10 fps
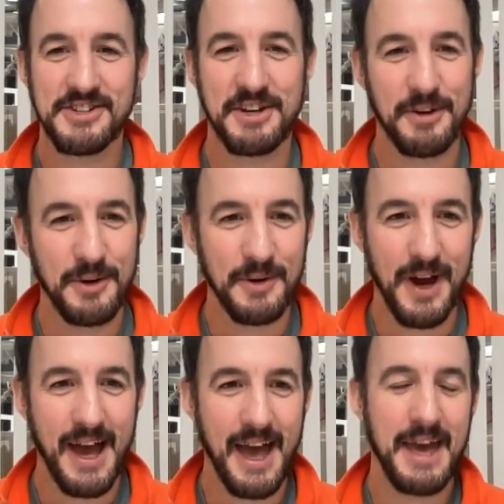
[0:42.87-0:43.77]
Zero,
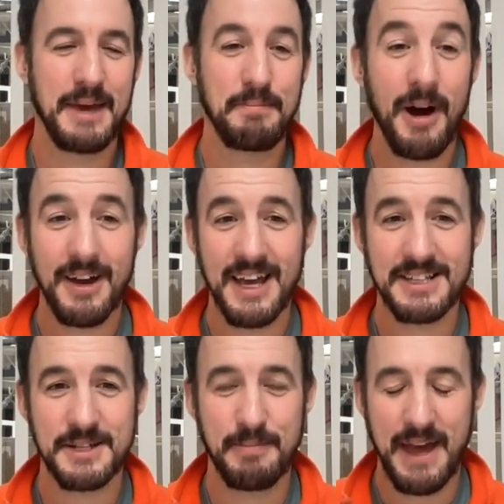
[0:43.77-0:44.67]
a
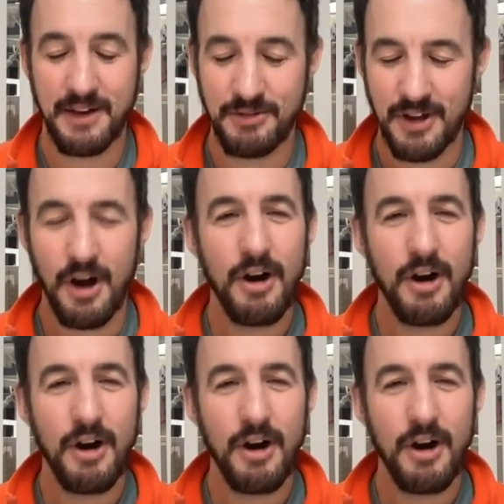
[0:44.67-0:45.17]
podcast about